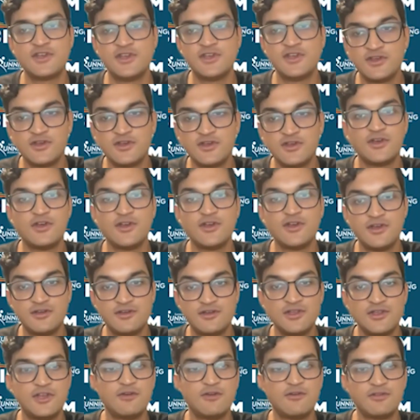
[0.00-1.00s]

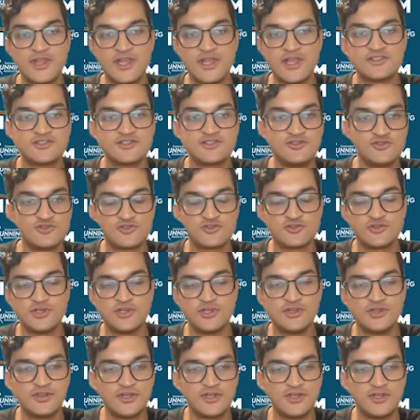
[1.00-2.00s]
That's
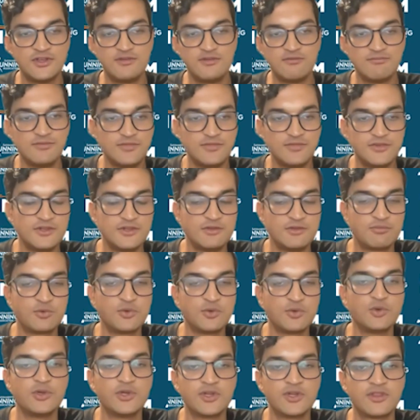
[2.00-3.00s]
usually the
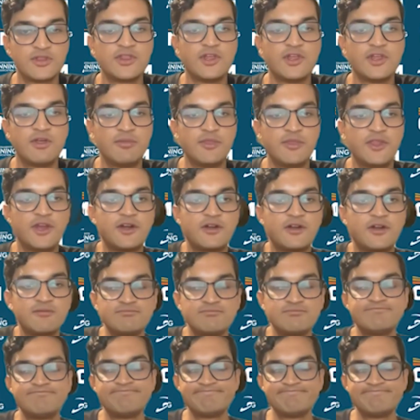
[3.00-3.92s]
rule of thumb there.